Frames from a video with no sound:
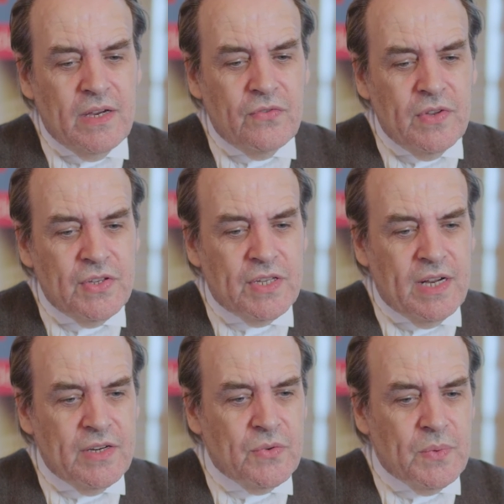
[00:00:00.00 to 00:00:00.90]

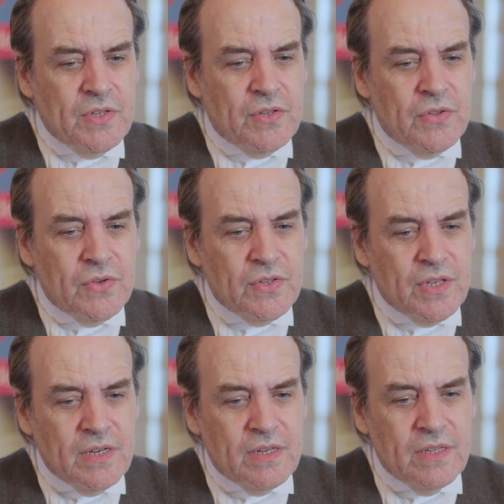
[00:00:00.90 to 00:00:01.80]
research which looks
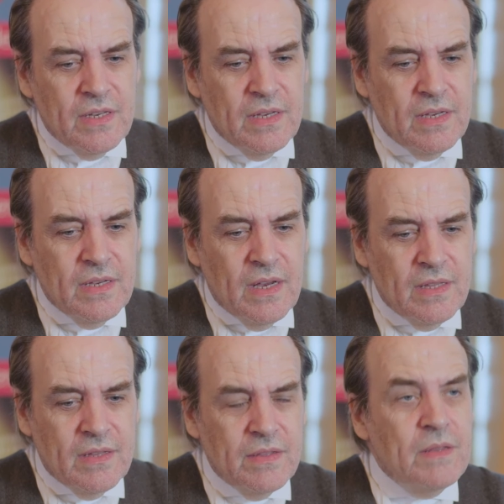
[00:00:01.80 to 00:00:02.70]
at
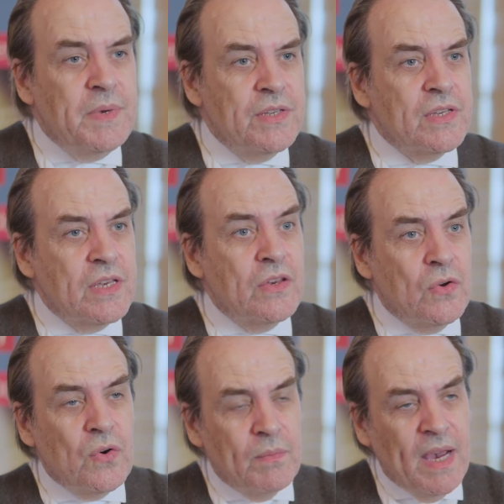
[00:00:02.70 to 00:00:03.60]
the basic
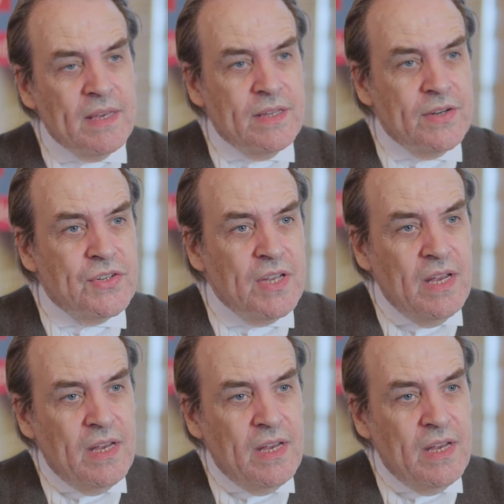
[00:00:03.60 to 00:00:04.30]
core methods,